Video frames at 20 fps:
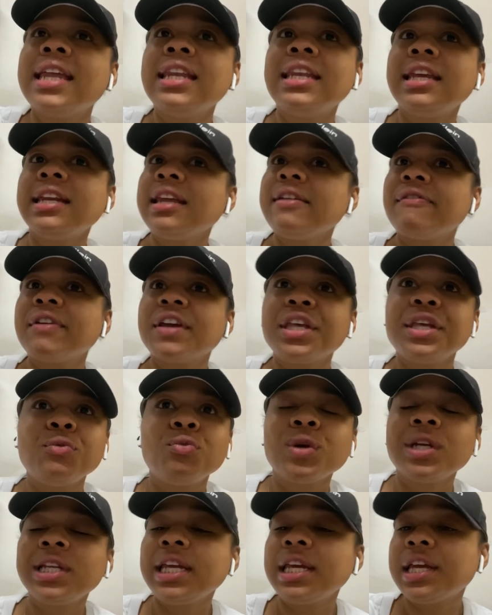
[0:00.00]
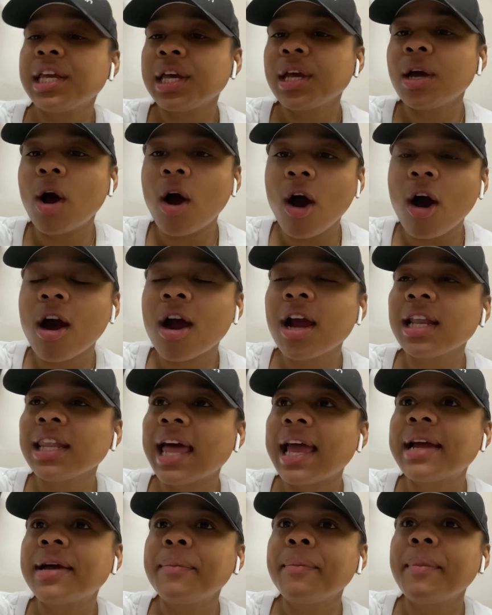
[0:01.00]
It didn't even really get hard
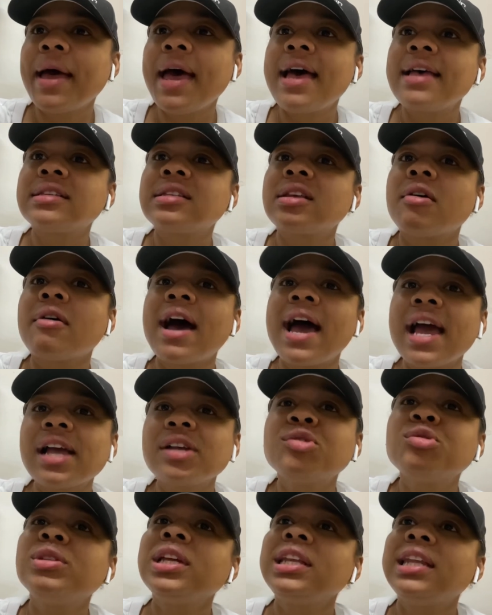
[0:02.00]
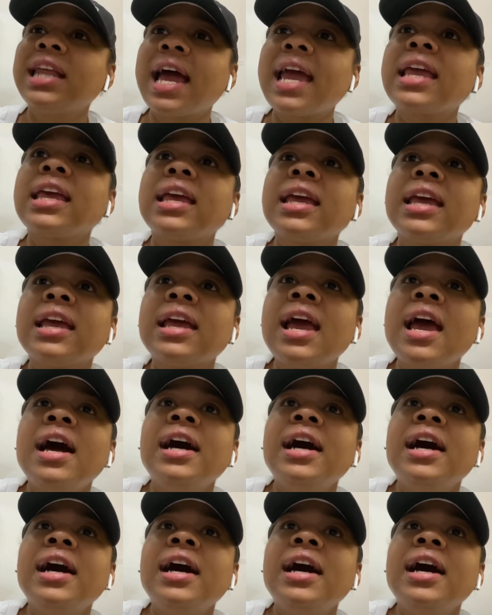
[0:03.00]
like a mask. So I actually like it.